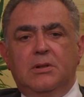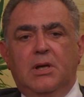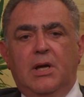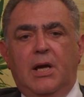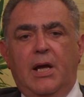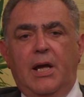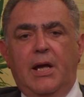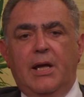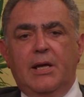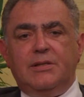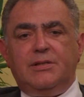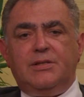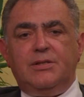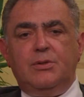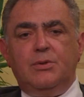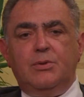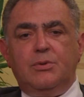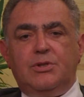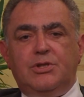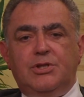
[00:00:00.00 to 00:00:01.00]
has
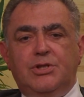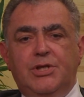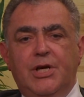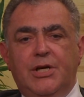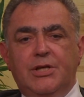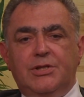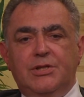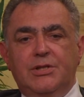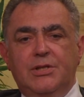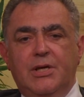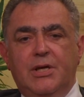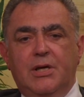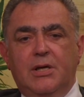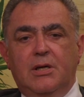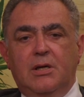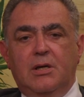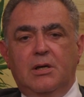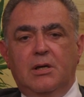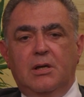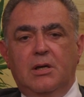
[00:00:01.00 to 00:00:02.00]
used
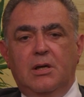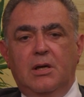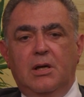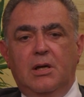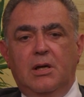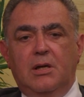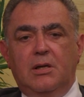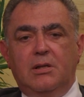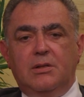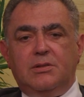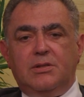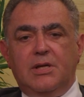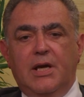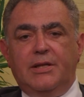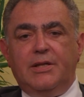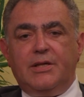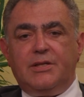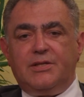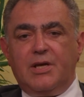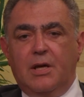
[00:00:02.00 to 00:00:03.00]
Chechnya as
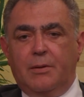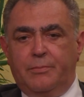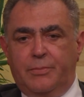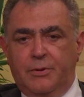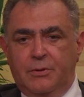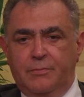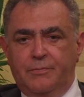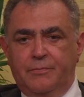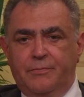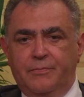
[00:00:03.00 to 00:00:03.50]
an example